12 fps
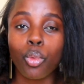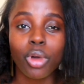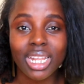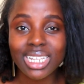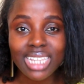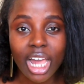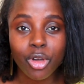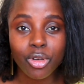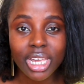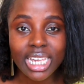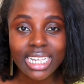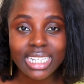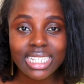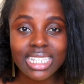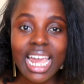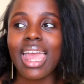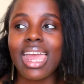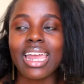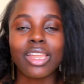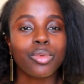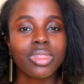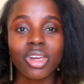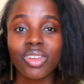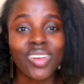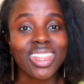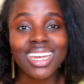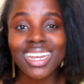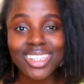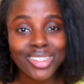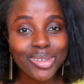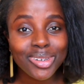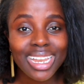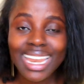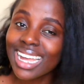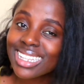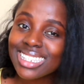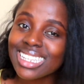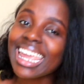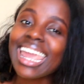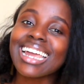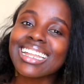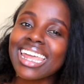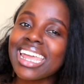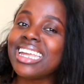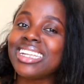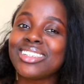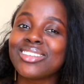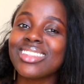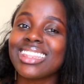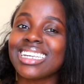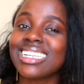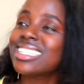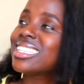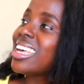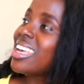what a SACCO is, and without further ado, let's get into this